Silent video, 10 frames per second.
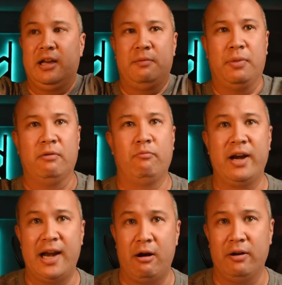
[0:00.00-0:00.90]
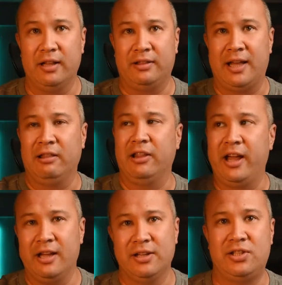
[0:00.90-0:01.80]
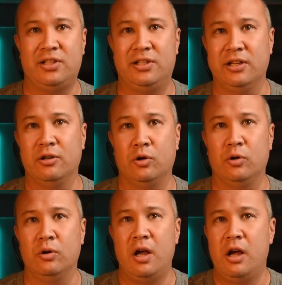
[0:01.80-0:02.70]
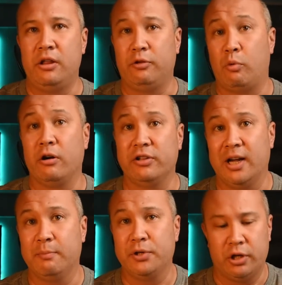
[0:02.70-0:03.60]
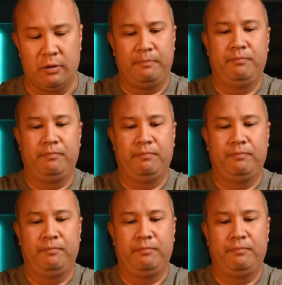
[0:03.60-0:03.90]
But right now that light is still the wrong temperature.